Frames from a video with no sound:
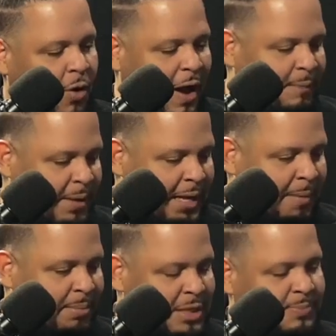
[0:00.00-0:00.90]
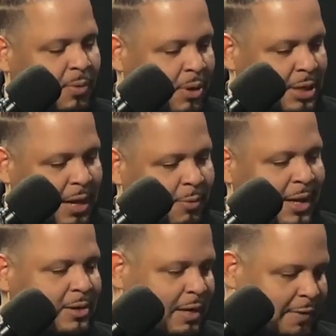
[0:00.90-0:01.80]
or I've been that busboy or that
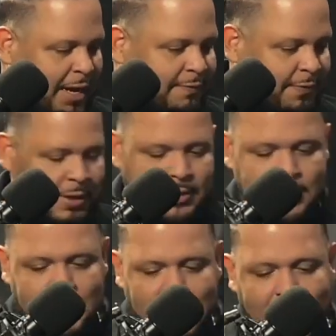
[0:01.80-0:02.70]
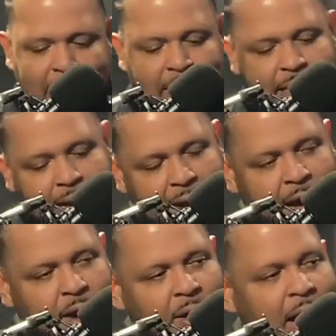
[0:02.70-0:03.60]
waiter, and I've gotten fucked. And then
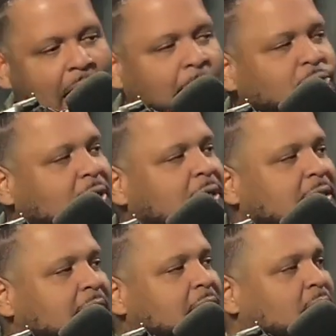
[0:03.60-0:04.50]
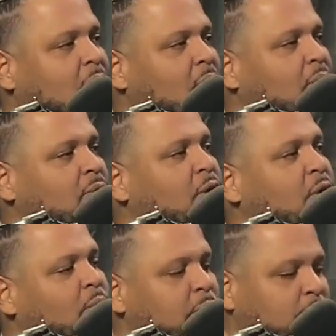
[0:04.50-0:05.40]
now I'm trying to set the tone
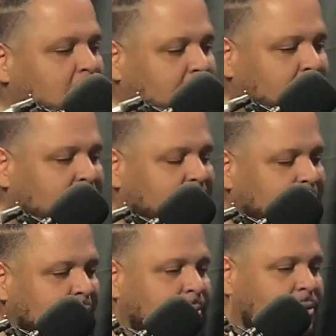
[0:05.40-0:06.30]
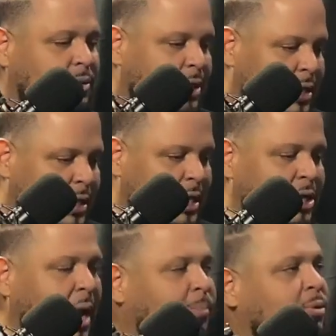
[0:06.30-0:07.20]
when you come to my table.
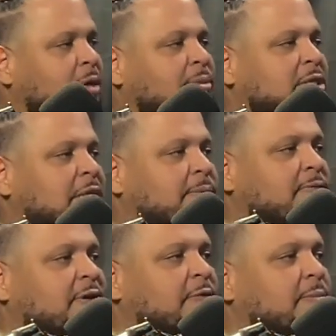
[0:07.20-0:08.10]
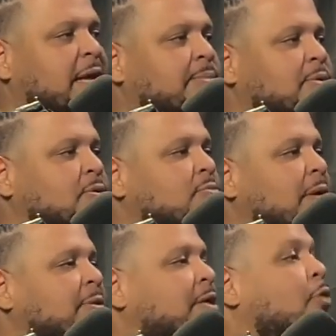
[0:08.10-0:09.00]
I'm pretty much tipping for every black person
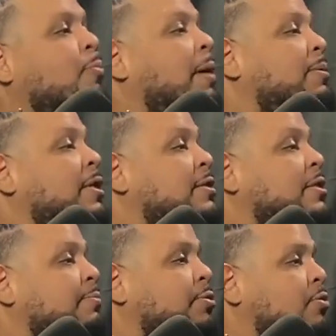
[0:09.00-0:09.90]
who maybe didn't tip you.